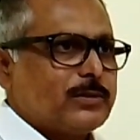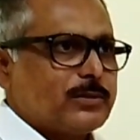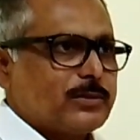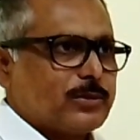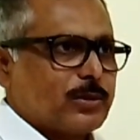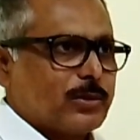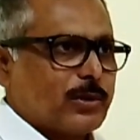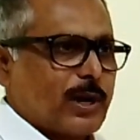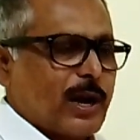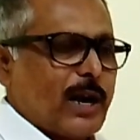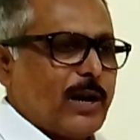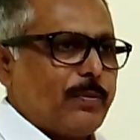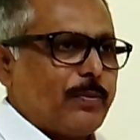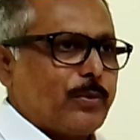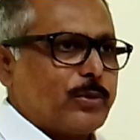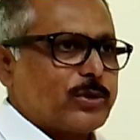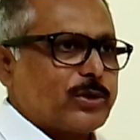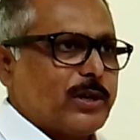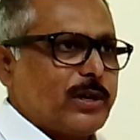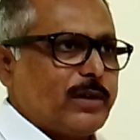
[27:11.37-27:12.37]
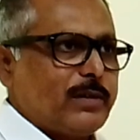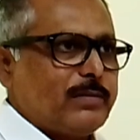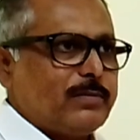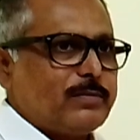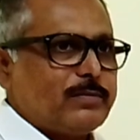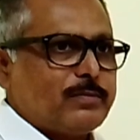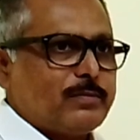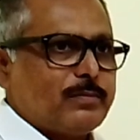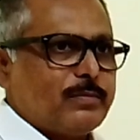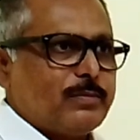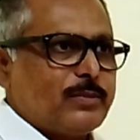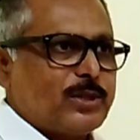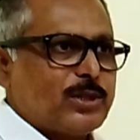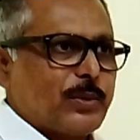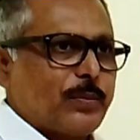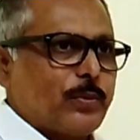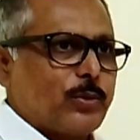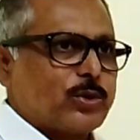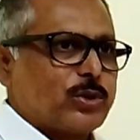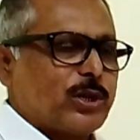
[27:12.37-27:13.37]
So trial proceeding means a
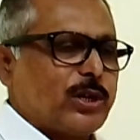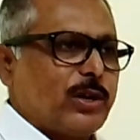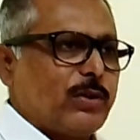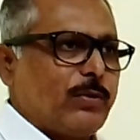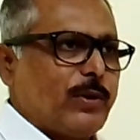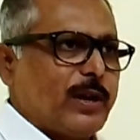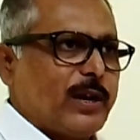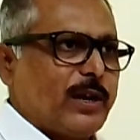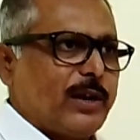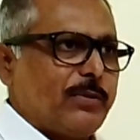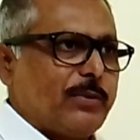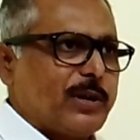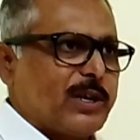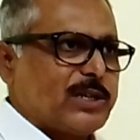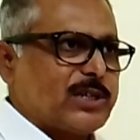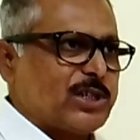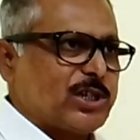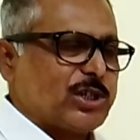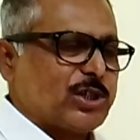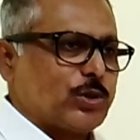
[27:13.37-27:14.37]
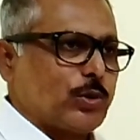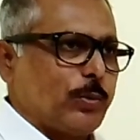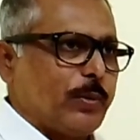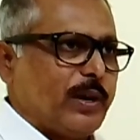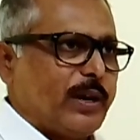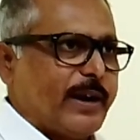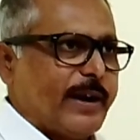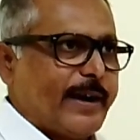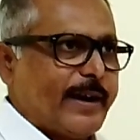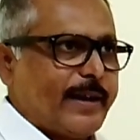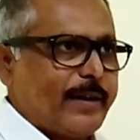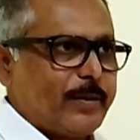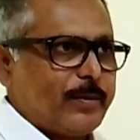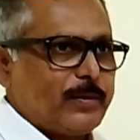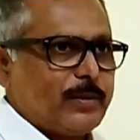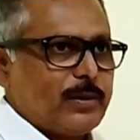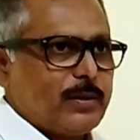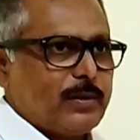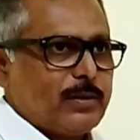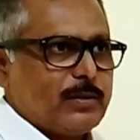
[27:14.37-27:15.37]
proceeding where evidence is to be laid,
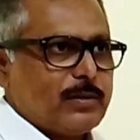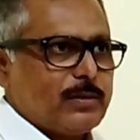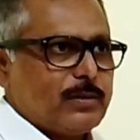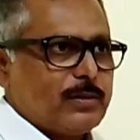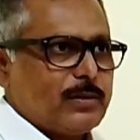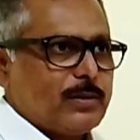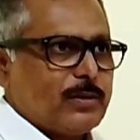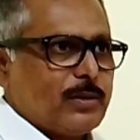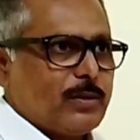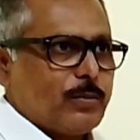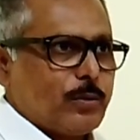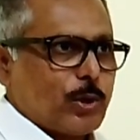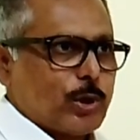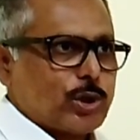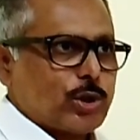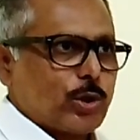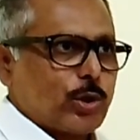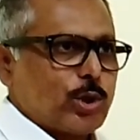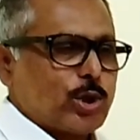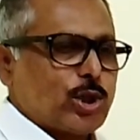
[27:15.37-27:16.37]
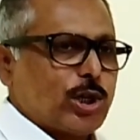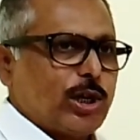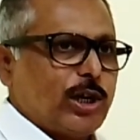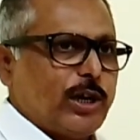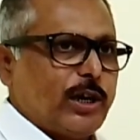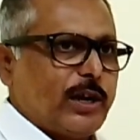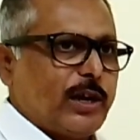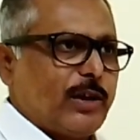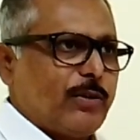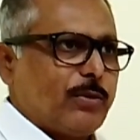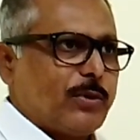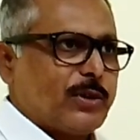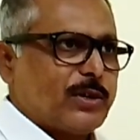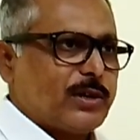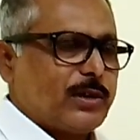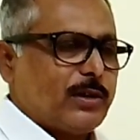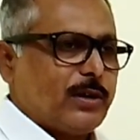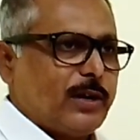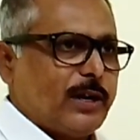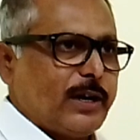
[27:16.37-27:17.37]
prosecution
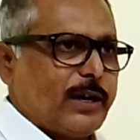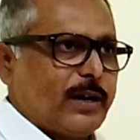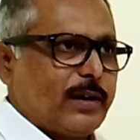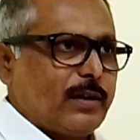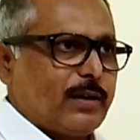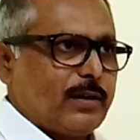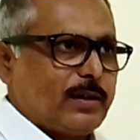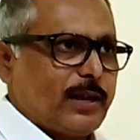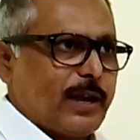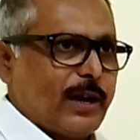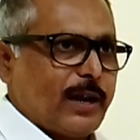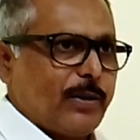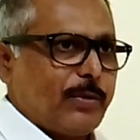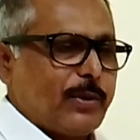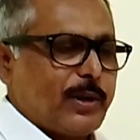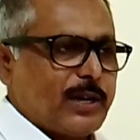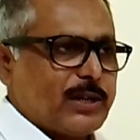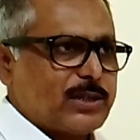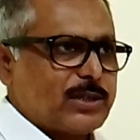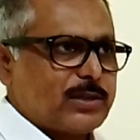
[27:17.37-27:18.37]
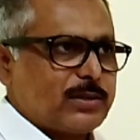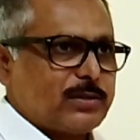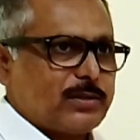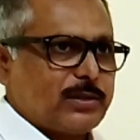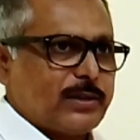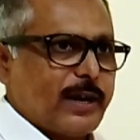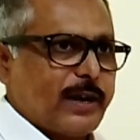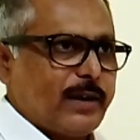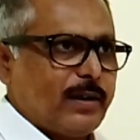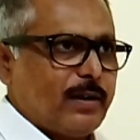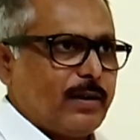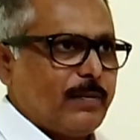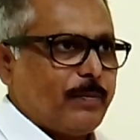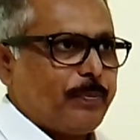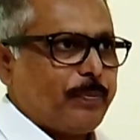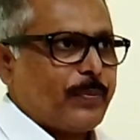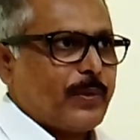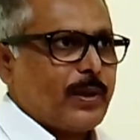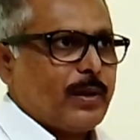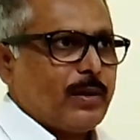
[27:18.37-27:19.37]
lead their evidence, then
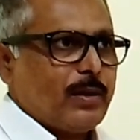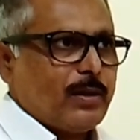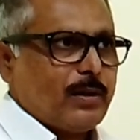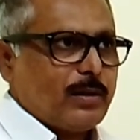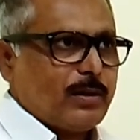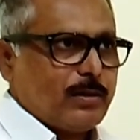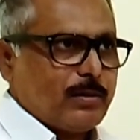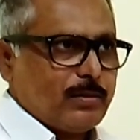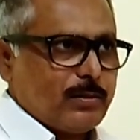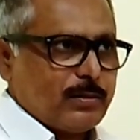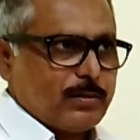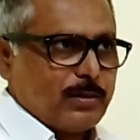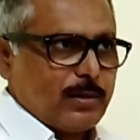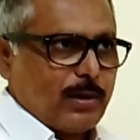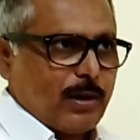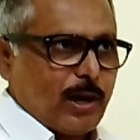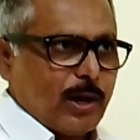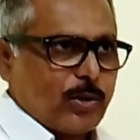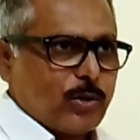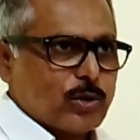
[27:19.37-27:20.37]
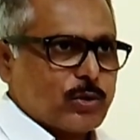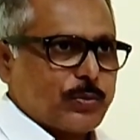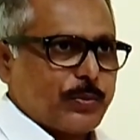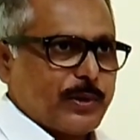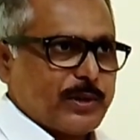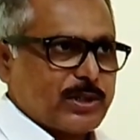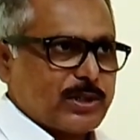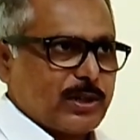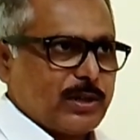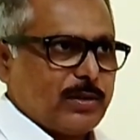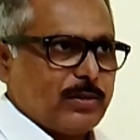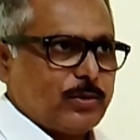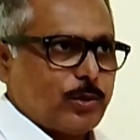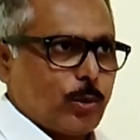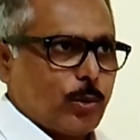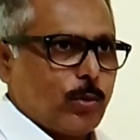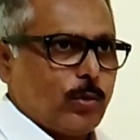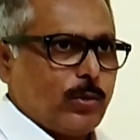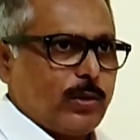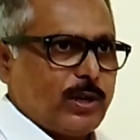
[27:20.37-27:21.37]
accused person
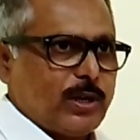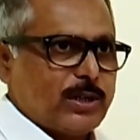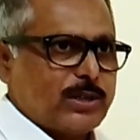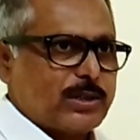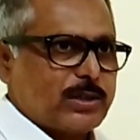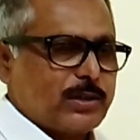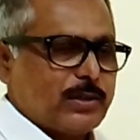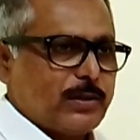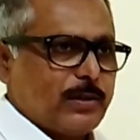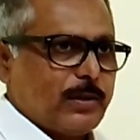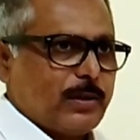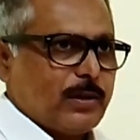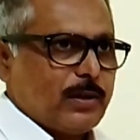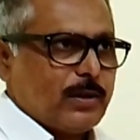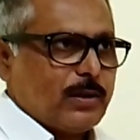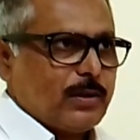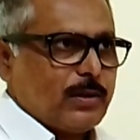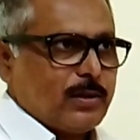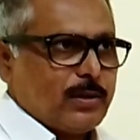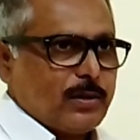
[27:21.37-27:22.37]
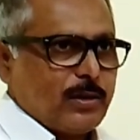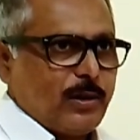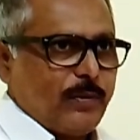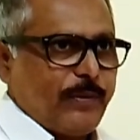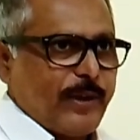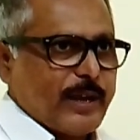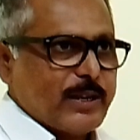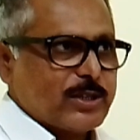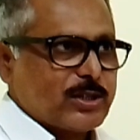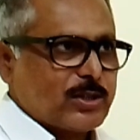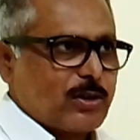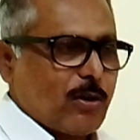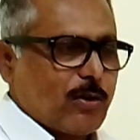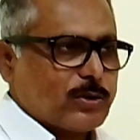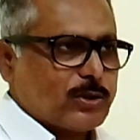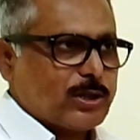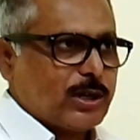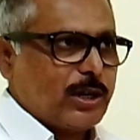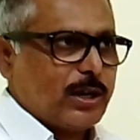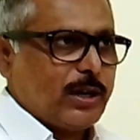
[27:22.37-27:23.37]
through his defense
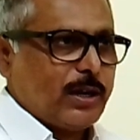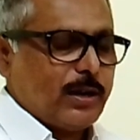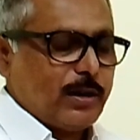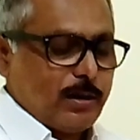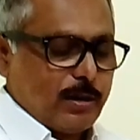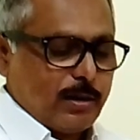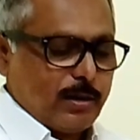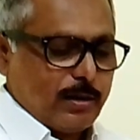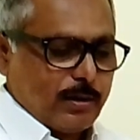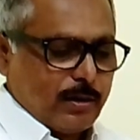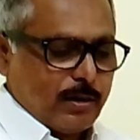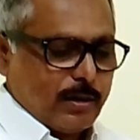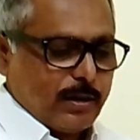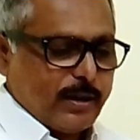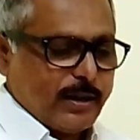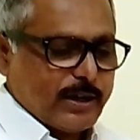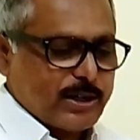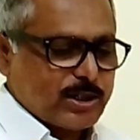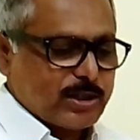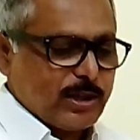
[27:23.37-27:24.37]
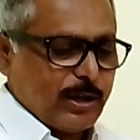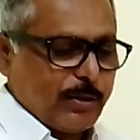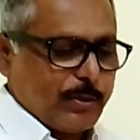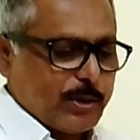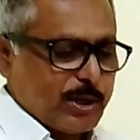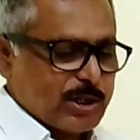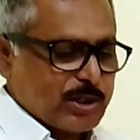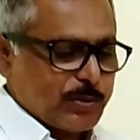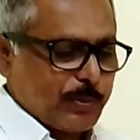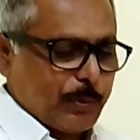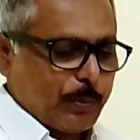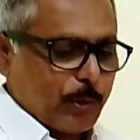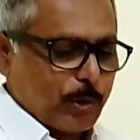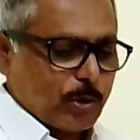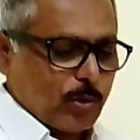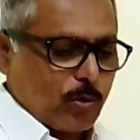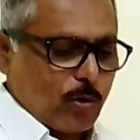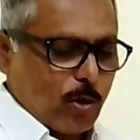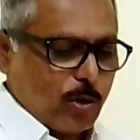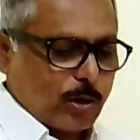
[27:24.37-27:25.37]
counsel leads the evidence before
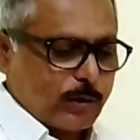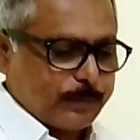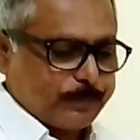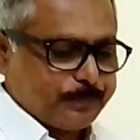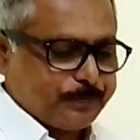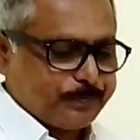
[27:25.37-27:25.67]
the court.